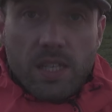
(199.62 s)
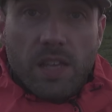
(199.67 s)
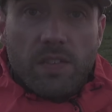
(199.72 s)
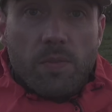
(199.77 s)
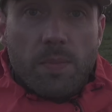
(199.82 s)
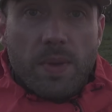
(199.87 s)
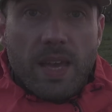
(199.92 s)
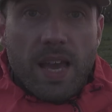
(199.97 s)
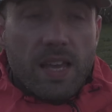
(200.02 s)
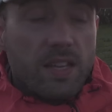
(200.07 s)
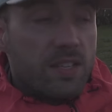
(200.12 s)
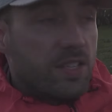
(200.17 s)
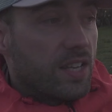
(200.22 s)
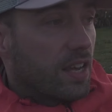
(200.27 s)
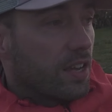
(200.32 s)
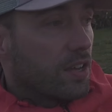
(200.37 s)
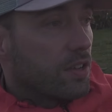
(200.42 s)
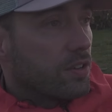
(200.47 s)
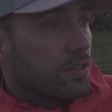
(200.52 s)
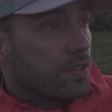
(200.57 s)
giving me 8
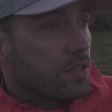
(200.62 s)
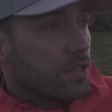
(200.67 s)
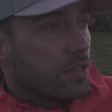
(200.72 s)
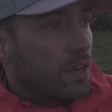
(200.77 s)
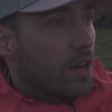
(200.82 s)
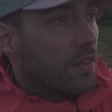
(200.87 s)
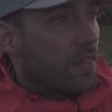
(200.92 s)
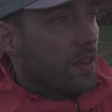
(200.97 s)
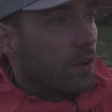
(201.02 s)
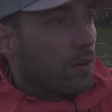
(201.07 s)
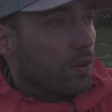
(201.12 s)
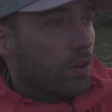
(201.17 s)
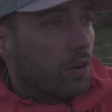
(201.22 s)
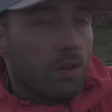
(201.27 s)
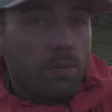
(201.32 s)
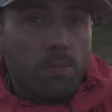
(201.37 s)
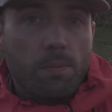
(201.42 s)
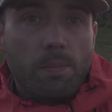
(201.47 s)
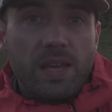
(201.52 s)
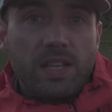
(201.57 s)
seconds, and then I'm going
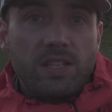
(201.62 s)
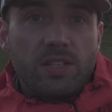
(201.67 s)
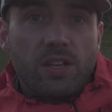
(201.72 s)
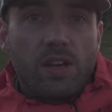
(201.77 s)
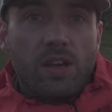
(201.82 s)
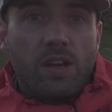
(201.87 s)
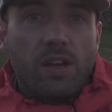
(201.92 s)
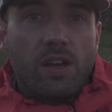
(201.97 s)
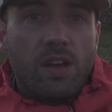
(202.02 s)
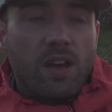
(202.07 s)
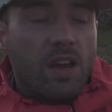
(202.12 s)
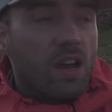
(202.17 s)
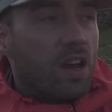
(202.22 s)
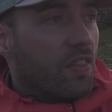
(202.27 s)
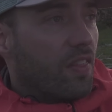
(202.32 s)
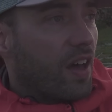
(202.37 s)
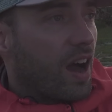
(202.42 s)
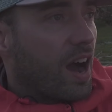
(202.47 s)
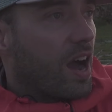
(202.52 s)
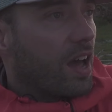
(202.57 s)
to meter
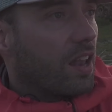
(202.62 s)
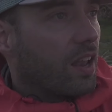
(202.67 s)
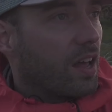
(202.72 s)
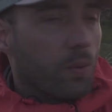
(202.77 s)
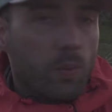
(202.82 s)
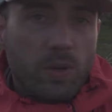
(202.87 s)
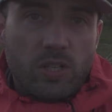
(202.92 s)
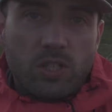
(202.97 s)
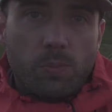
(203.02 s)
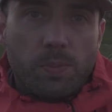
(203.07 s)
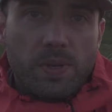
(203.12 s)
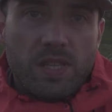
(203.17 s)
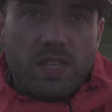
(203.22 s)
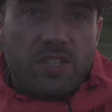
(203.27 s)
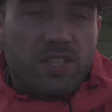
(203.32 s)
the highlight, which will be the